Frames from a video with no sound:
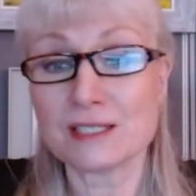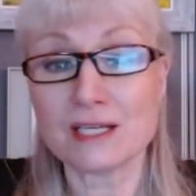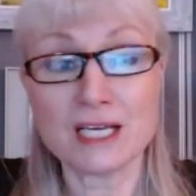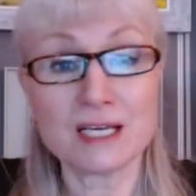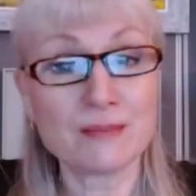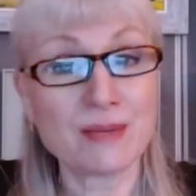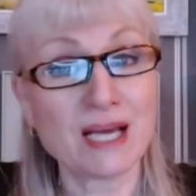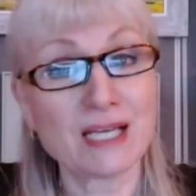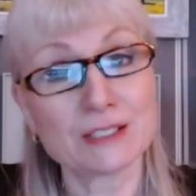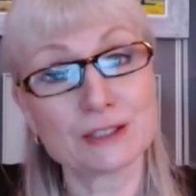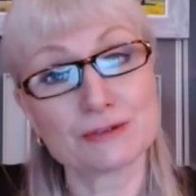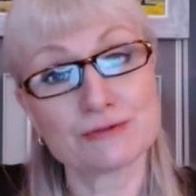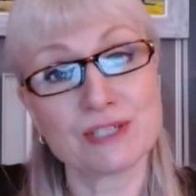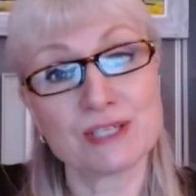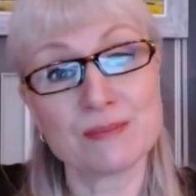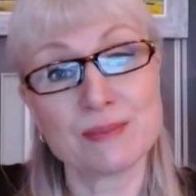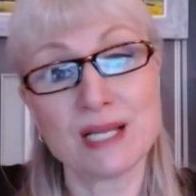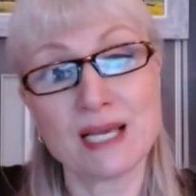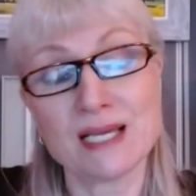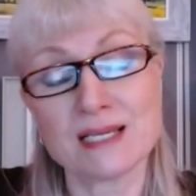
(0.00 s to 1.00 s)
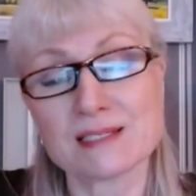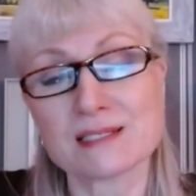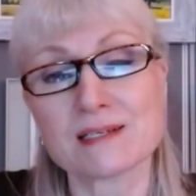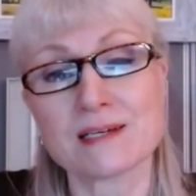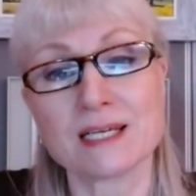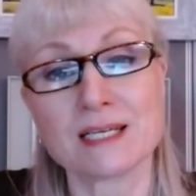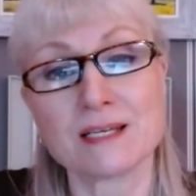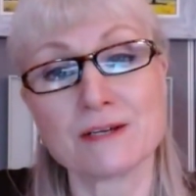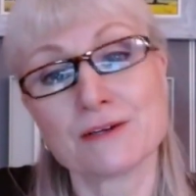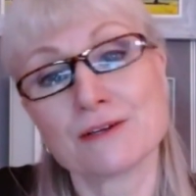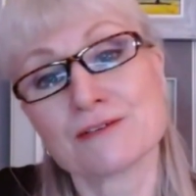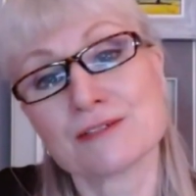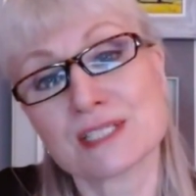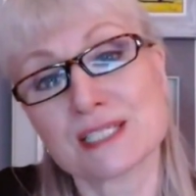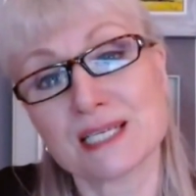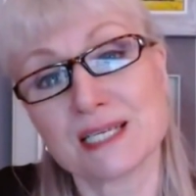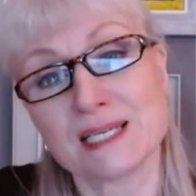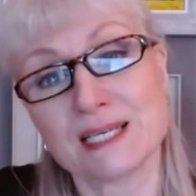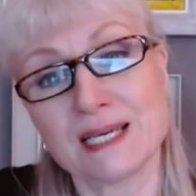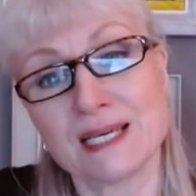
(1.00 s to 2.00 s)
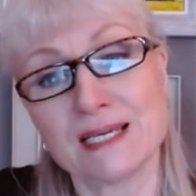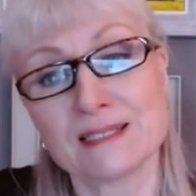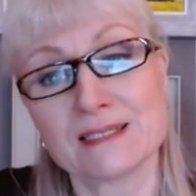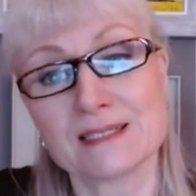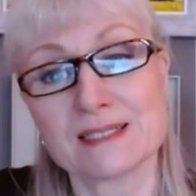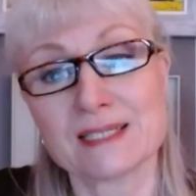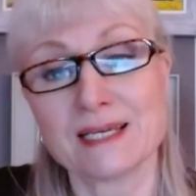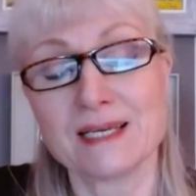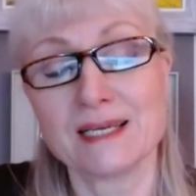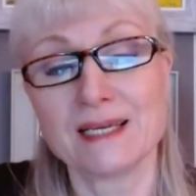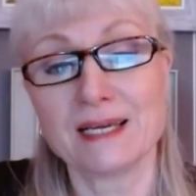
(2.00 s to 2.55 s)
type #replay so I know you've seen it.